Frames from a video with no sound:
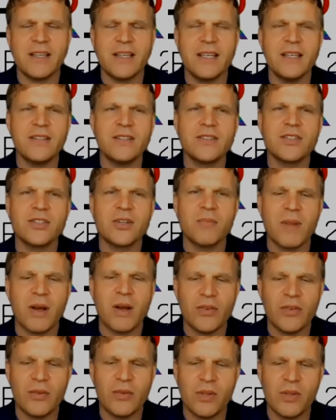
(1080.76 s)

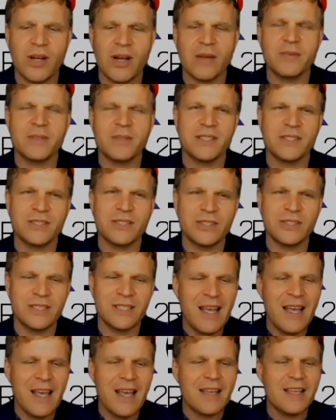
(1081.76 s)
insurmountable obstacles,
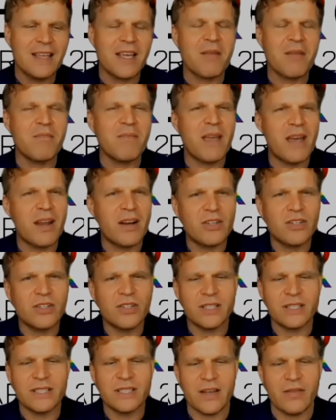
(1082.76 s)
yet manage
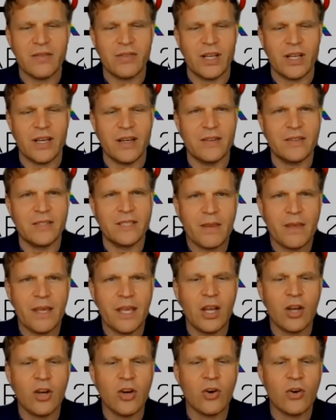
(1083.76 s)
to save lives,
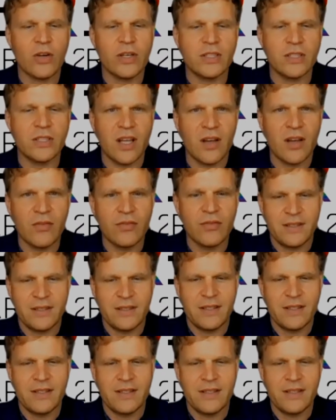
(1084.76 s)
encourage love,
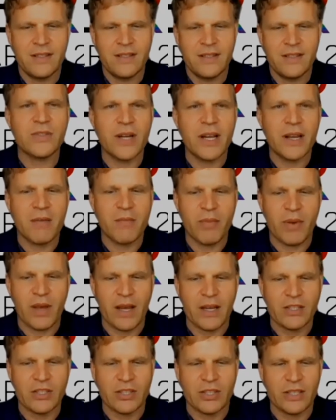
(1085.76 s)
demonstrate
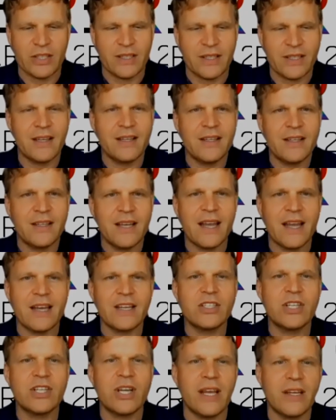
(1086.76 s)
compassion, and
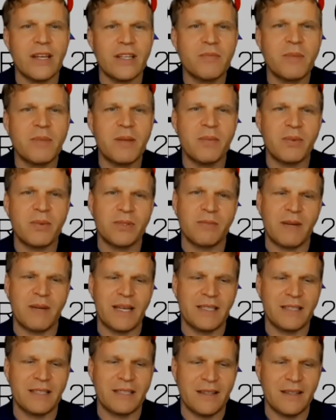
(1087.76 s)
change people's
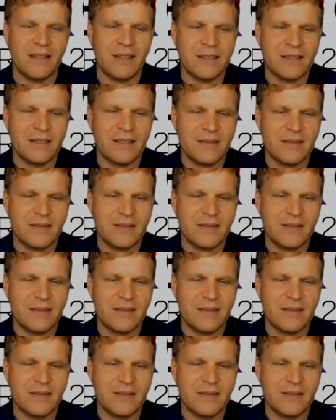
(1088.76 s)
mindsets.